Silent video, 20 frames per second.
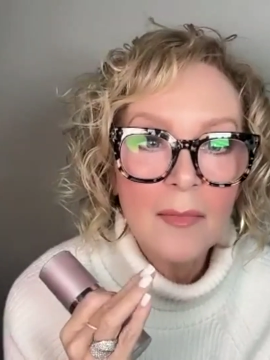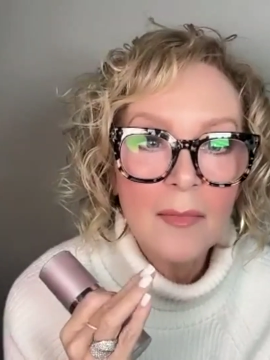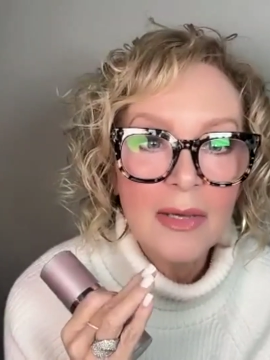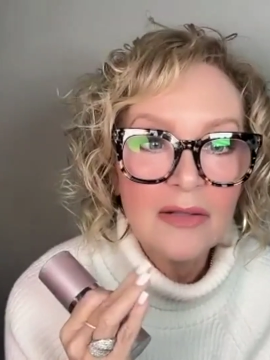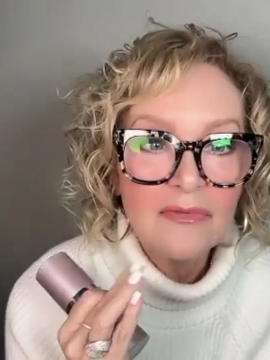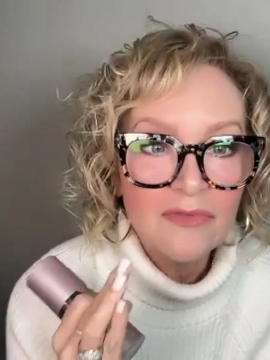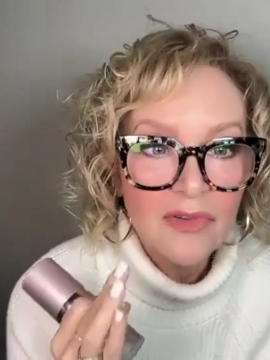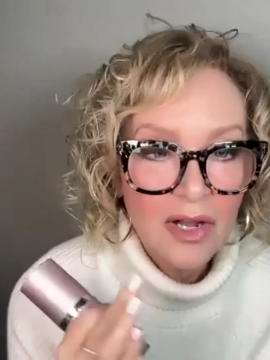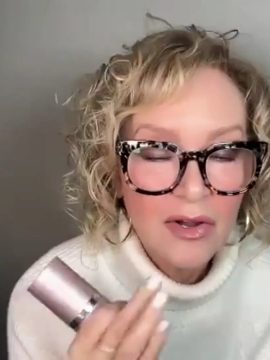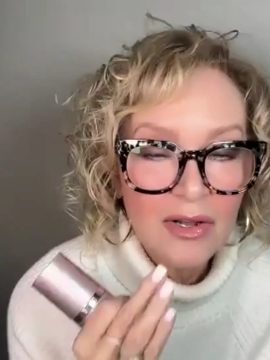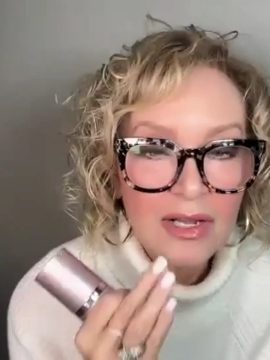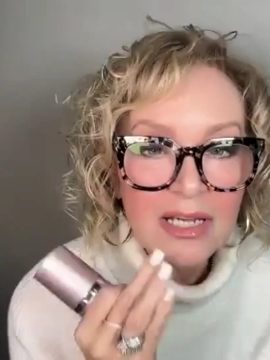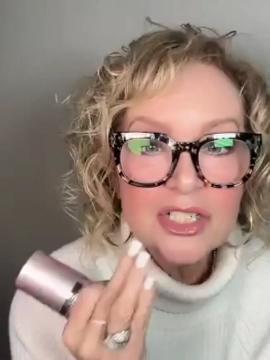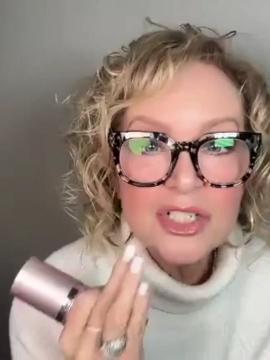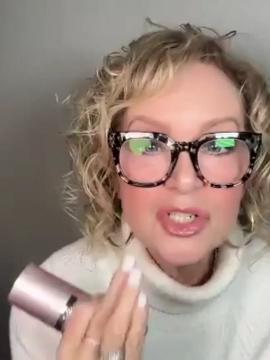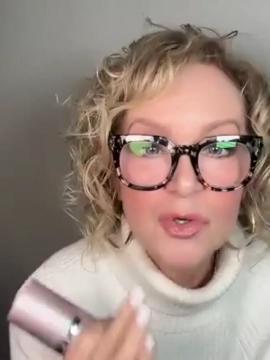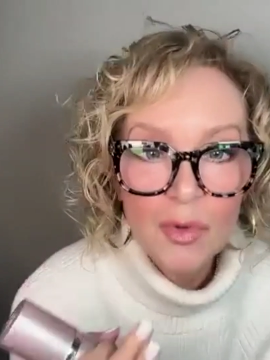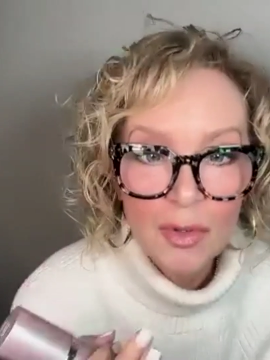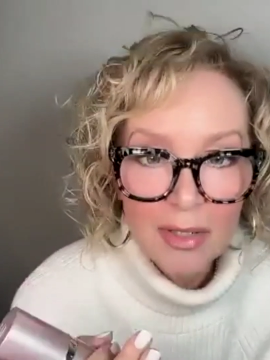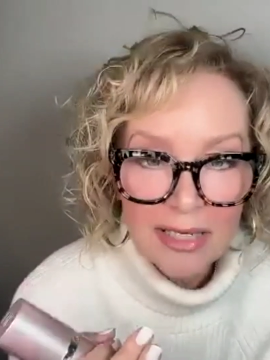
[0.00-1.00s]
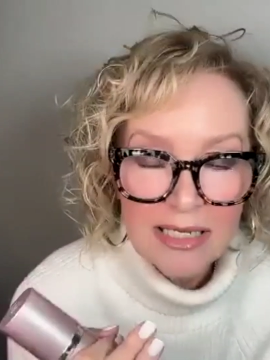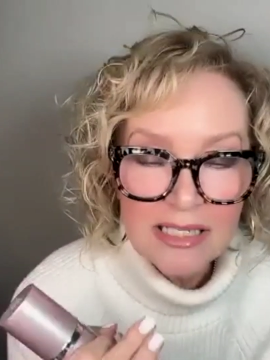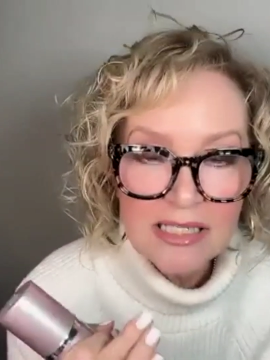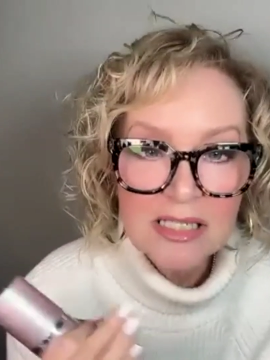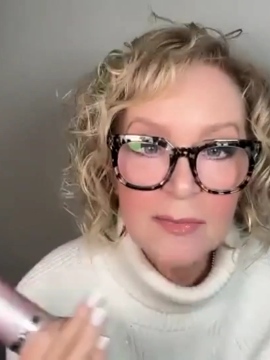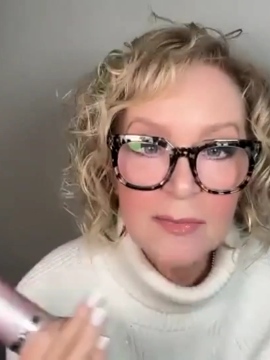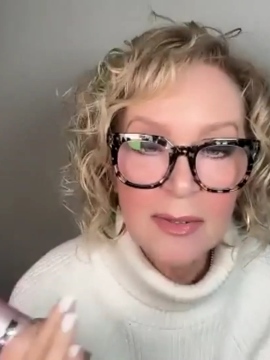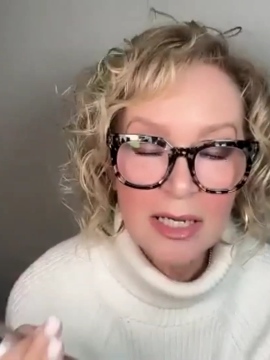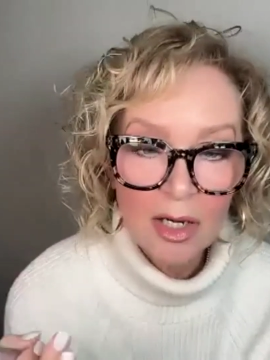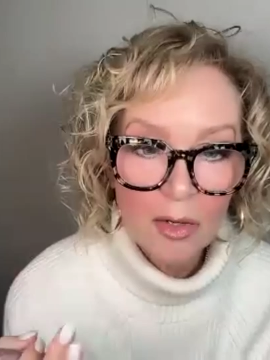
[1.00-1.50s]
in varying degrees,
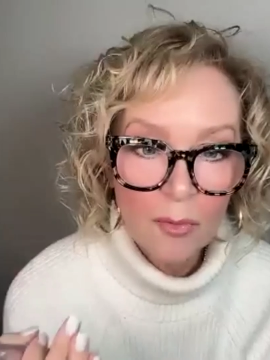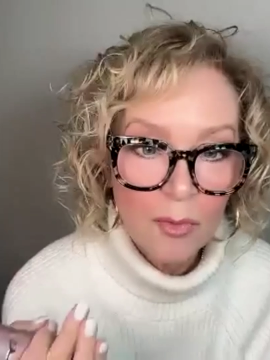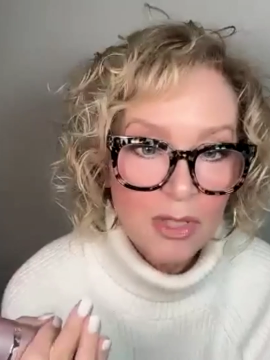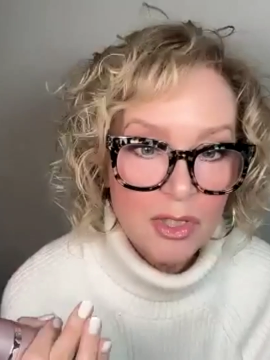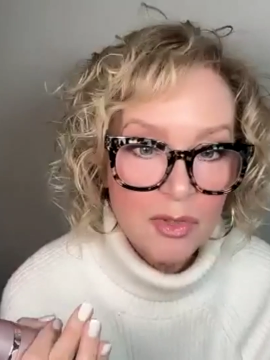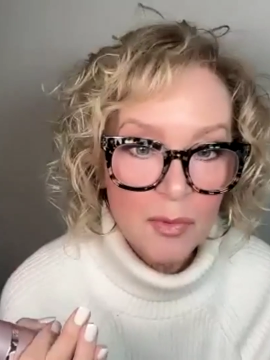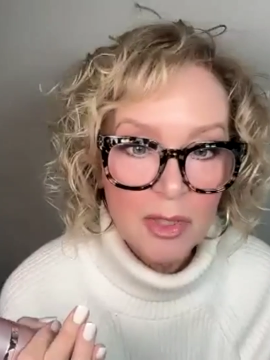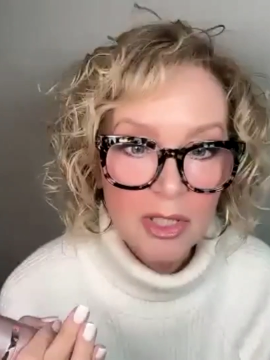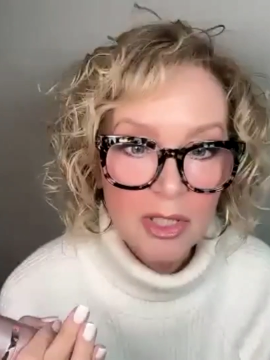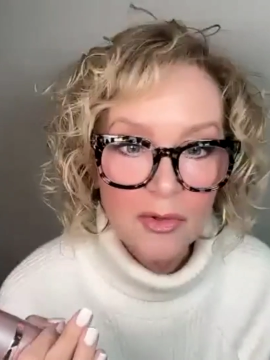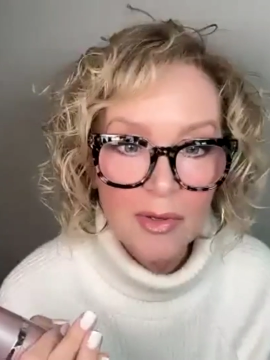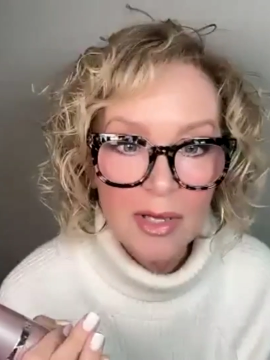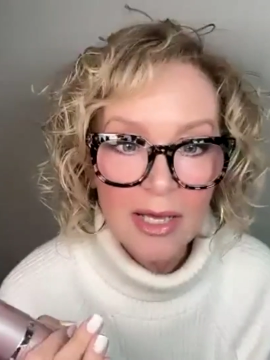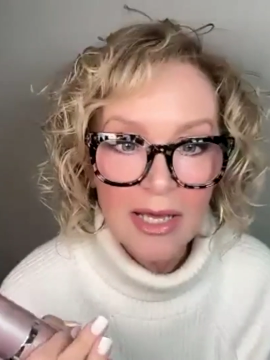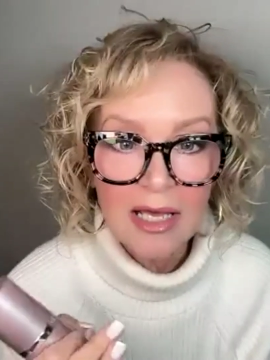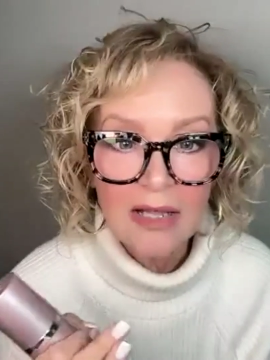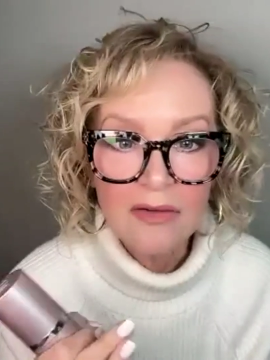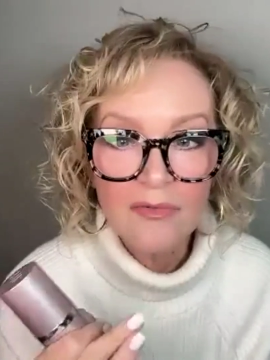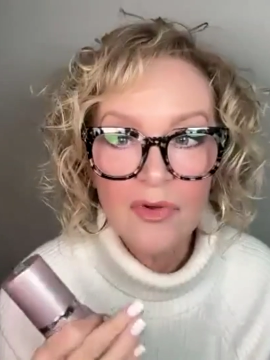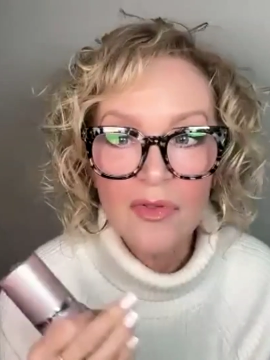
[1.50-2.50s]
depending on which one you get,